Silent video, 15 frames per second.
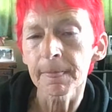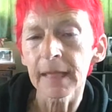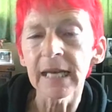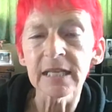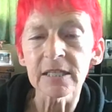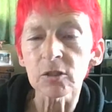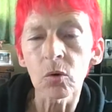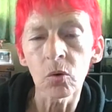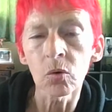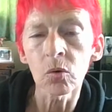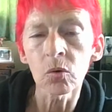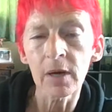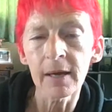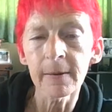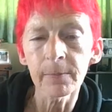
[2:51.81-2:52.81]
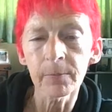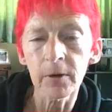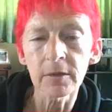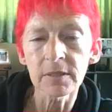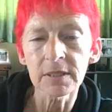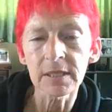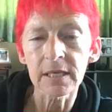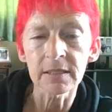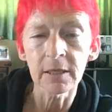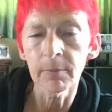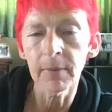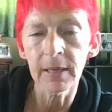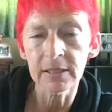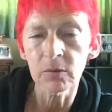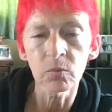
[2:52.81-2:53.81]
It's all a process, no
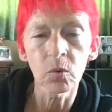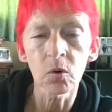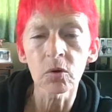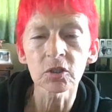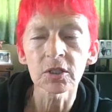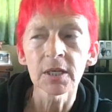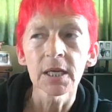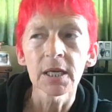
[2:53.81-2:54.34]
matter what